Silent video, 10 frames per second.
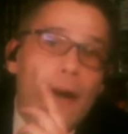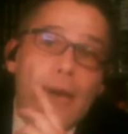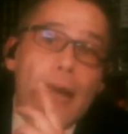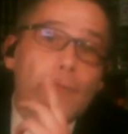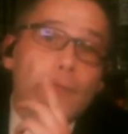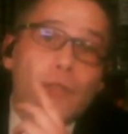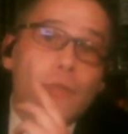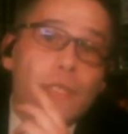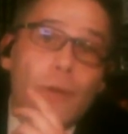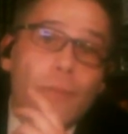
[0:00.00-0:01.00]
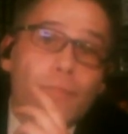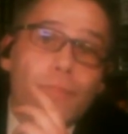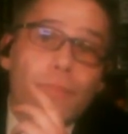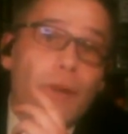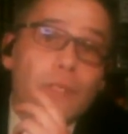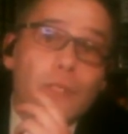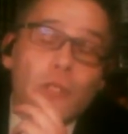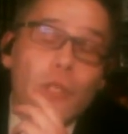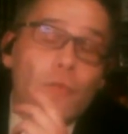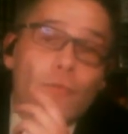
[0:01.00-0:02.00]
I absolutely don't. I
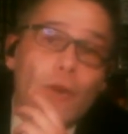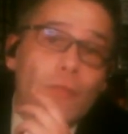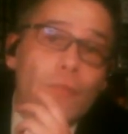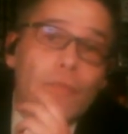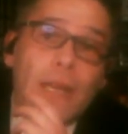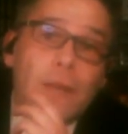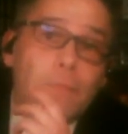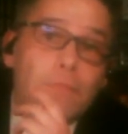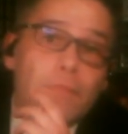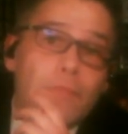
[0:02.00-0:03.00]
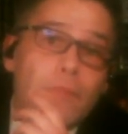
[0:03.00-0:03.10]
just don't write them down.